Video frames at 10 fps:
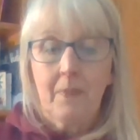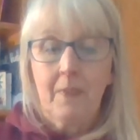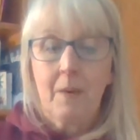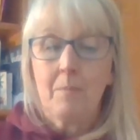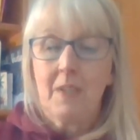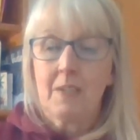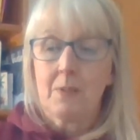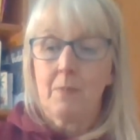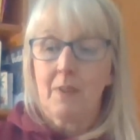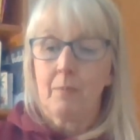Then
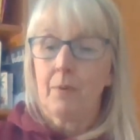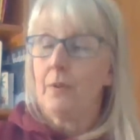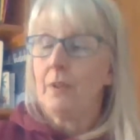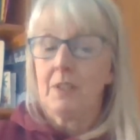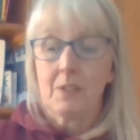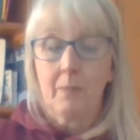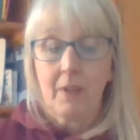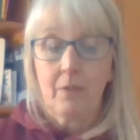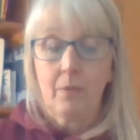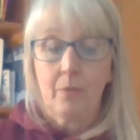Mina's mother broke into my
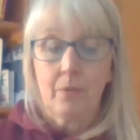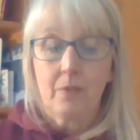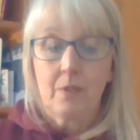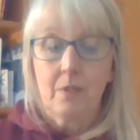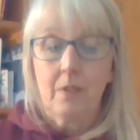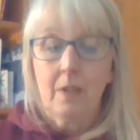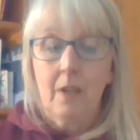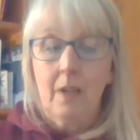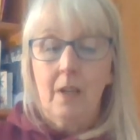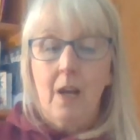thoughts.
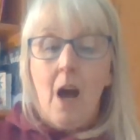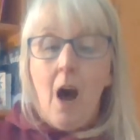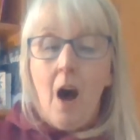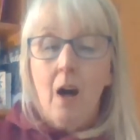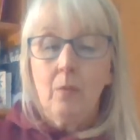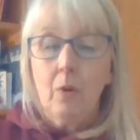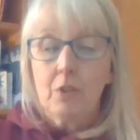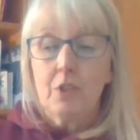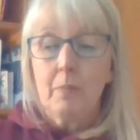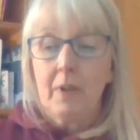"I'll
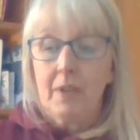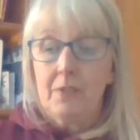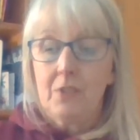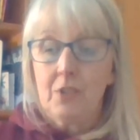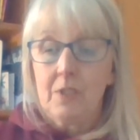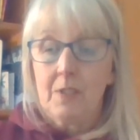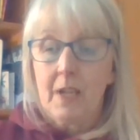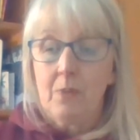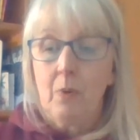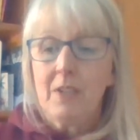watch the birds," she
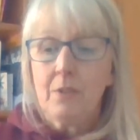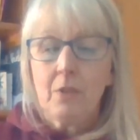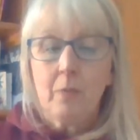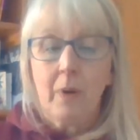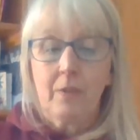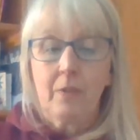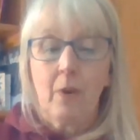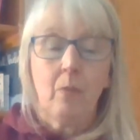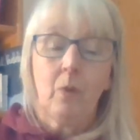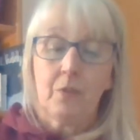said. "Why don't you both go
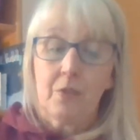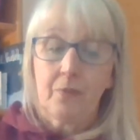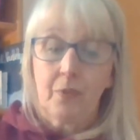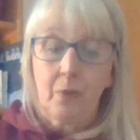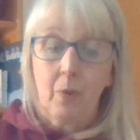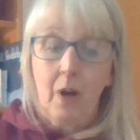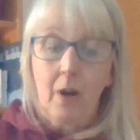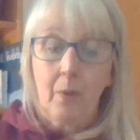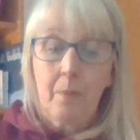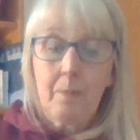and wander for a
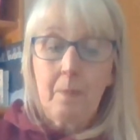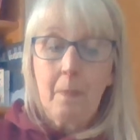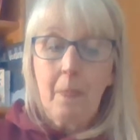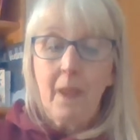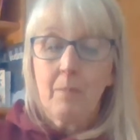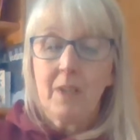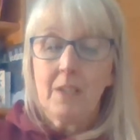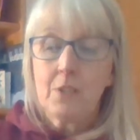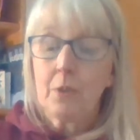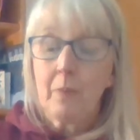while?"
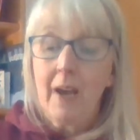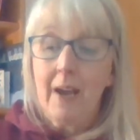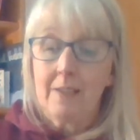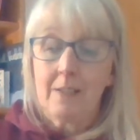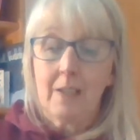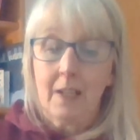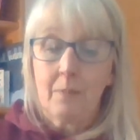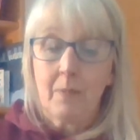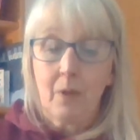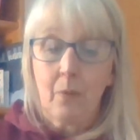Mina took my hand and led
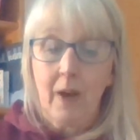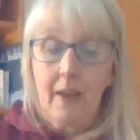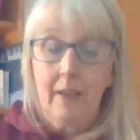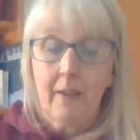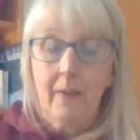me away.